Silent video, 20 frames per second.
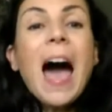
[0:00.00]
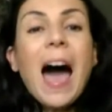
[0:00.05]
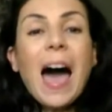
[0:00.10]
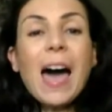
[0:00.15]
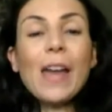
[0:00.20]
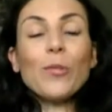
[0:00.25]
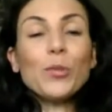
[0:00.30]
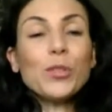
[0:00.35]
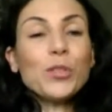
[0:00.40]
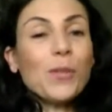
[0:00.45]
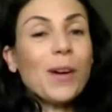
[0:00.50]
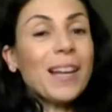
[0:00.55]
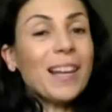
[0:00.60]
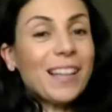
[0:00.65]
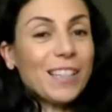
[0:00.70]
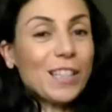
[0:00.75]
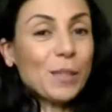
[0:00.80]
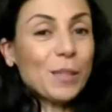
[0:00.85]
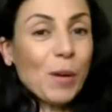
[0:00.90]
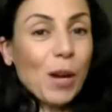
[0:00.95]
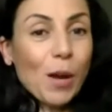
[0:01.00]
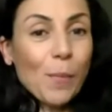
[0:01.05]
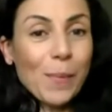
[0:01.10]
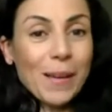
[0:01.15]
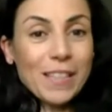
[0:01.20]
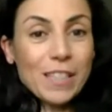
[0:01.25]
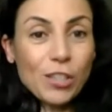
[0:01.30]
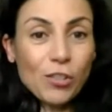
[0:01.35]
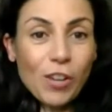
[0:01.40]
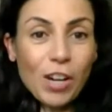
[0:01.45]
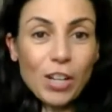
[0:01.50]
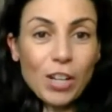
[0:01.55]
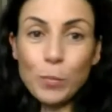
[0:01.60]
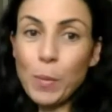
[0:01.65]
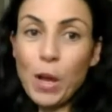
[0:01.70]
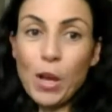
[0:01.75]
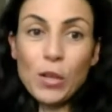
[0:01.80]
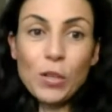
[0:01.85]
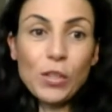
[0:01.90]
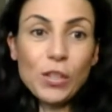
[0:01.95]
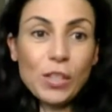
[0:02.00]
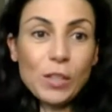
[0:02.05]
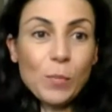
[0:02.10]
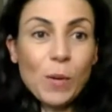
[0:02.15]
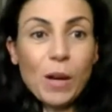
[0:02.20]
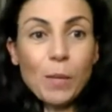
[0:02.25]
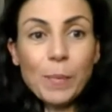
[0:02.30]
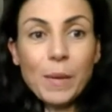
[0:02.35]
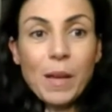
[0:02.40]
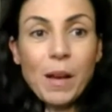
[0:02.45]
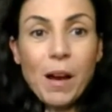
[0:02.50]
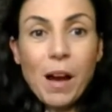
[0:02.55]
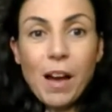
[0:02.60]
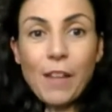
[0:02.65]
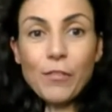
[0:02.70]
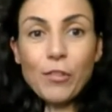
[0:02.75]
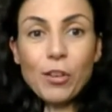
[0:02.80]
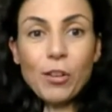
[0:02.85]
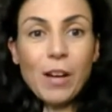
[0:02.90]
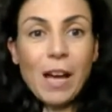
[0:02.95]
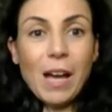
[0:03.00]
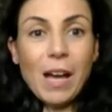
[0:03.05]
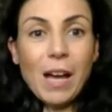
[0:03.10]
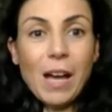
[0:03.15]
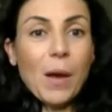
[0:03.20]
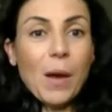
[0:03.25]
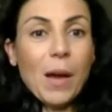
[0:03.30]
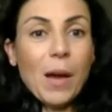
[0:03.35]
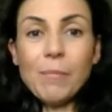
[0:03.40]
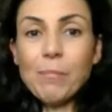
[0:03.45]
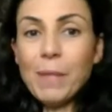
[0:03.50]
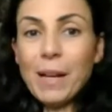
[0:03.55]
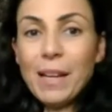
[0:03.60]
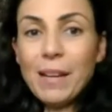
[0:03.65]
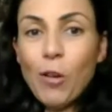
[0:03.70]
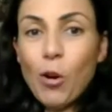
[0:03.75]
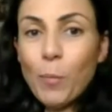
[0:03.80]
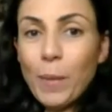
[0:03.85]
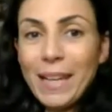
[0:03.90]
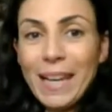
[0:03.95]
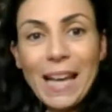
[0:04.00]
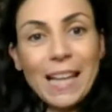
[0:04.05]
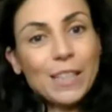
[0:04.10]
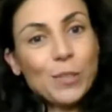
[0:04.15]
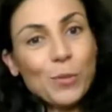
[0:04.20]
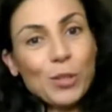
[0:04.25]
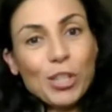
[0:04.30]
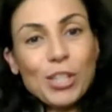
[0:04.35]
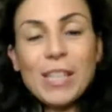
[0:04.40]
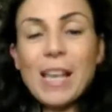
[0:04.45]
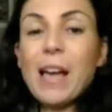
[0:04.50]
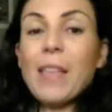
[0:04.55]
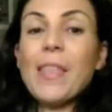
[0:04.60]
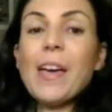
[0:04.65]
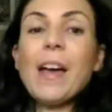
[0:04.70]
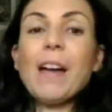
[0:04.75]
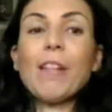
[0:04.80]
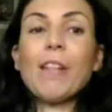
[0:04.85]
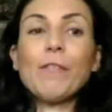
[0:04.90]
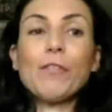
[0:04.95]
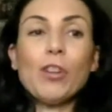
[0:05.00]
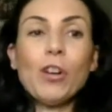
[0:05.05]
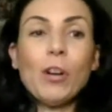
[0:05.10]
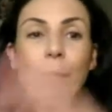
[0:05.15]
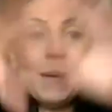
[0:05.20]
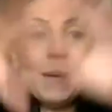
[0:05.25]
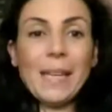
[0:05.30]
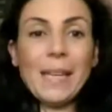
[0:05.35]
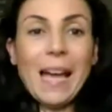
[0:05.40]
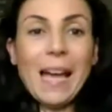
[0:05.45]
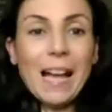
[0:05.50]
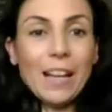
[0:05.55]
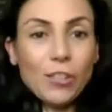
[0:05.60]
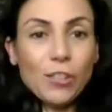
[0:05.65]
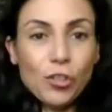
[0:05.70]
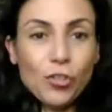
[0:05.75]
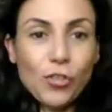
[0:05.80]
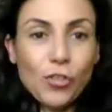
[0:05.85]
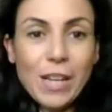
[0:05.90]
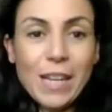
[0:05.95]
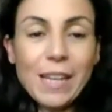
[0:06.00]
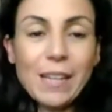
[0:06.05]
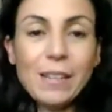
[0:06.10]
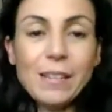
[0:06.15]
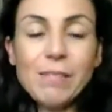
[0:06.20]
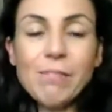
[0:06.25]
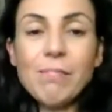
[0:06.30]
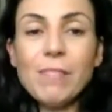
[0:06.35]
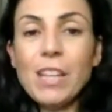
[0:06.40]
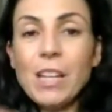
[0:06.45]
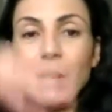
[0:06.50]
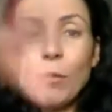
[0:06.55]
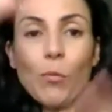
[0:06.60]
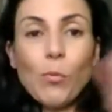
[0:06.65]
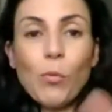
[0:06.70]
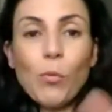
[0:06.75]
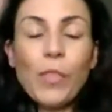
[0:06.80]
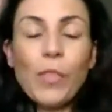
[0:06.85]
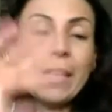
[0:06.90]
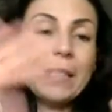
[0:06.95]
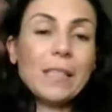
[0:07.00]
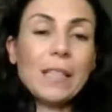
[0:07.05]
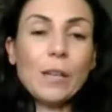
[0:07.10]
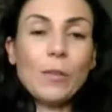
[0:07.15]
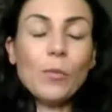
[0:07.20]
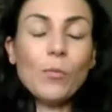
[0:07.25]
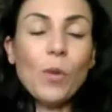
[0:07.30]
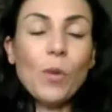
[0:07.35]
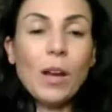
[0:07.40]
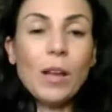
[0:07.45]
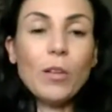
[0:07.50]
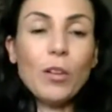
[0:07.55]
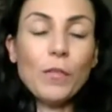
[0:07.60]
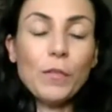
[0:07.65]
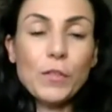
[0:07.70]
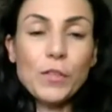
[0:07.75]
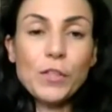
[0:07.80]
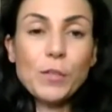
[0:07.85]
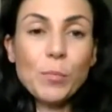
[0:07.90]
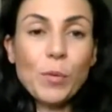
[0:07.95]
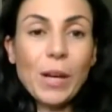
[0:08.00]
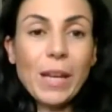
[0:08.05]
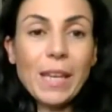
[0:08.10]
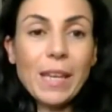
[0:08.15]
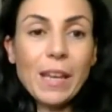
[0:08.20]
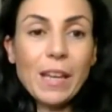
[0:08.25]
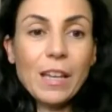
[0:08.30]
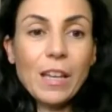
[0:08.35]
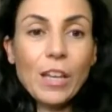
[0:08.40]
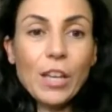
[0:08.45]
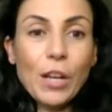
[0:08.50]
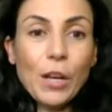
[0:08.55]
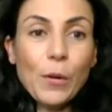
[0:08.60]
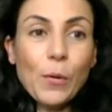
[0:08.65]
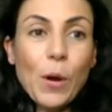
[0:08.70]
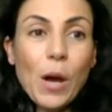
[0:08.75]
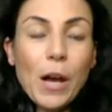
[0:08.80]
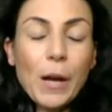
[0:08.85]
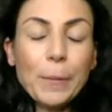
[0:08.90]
and also I like to spray it on my scratch posts as well. I've got on my landing, which is out there, I've got a big cat tree and all things, so I'll often spray it